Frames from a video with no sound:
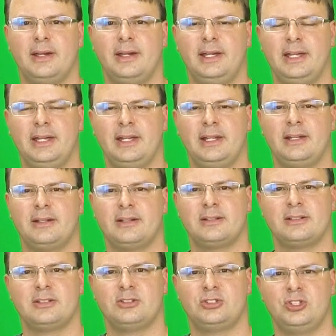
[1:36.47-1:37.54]
and
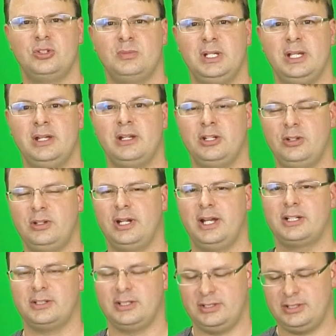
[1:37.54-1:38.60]
zoomed in, and you could
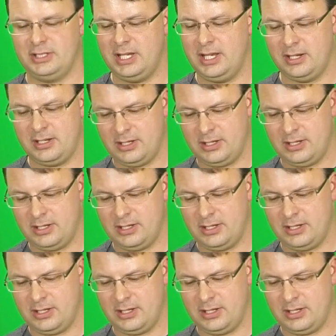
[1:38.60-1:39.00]
actually see it,